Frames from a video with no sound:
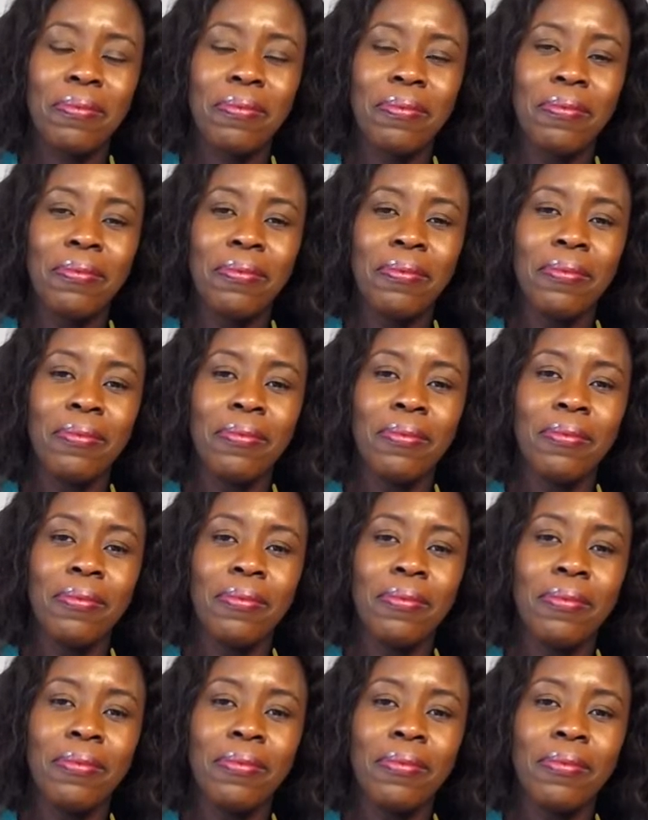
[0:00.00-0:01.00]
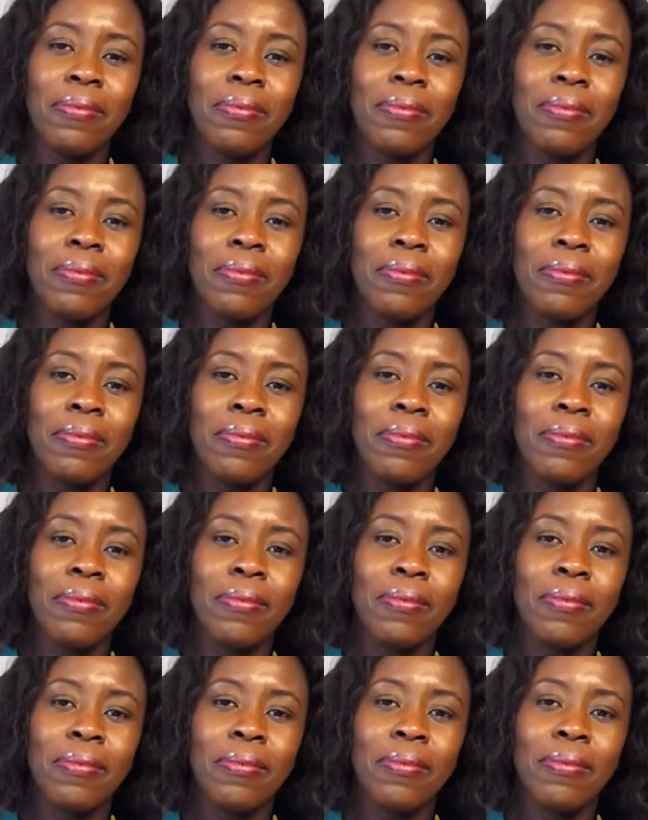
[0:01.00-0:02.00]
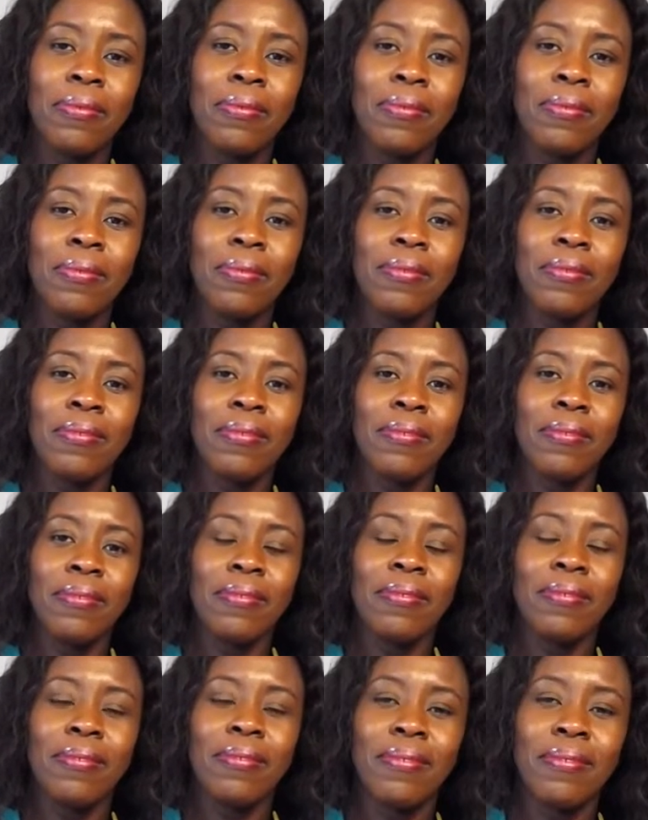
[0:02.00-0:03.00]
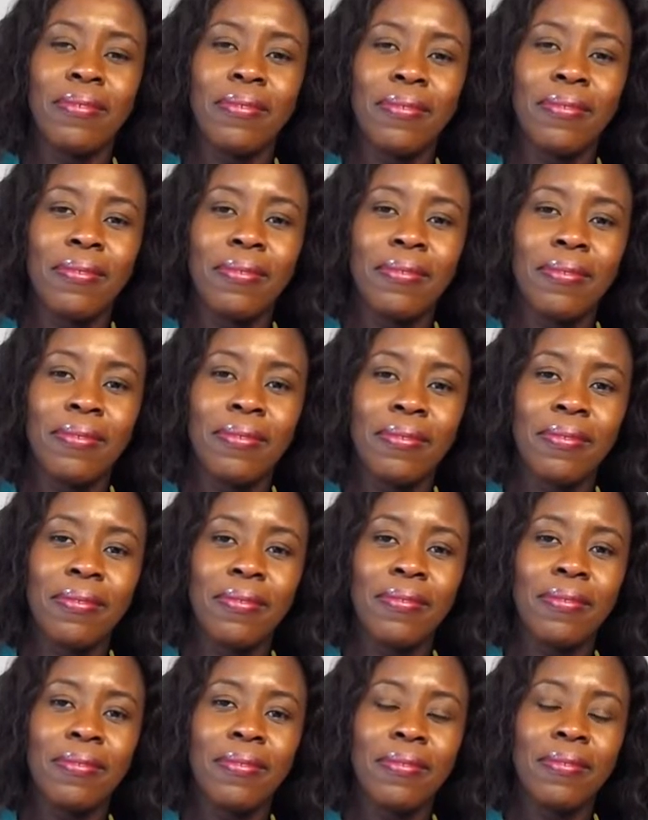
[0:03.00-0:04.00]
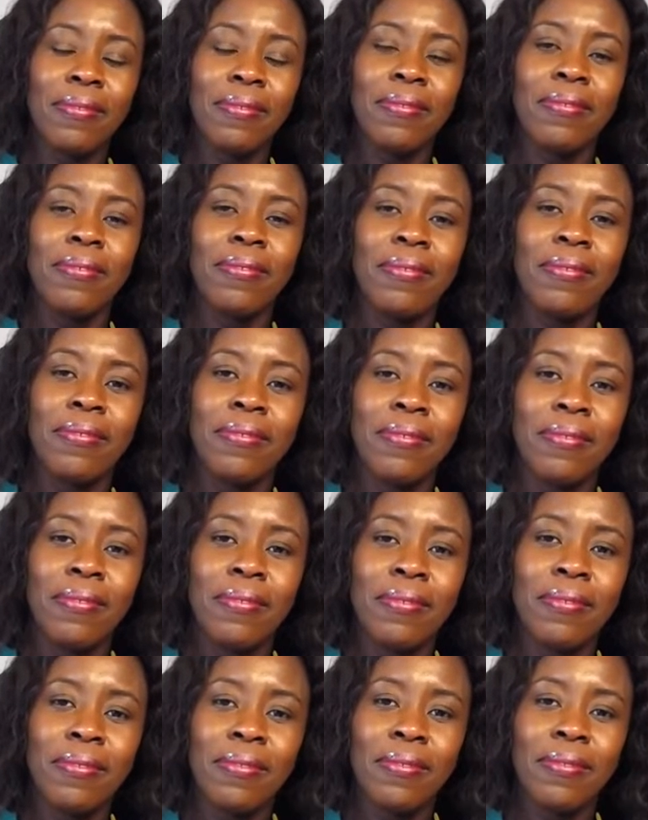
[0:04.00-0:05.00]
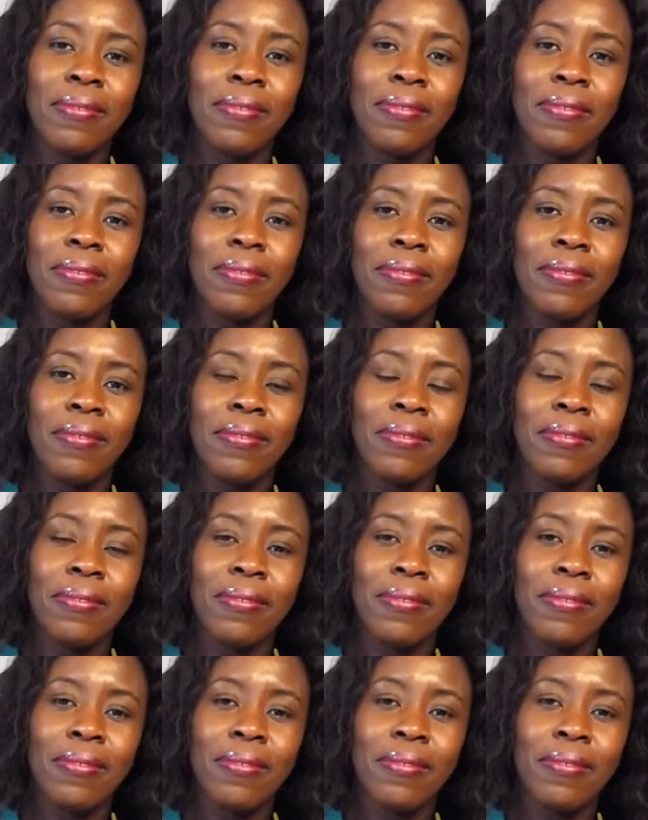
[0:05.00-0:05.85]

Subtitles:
[no speech]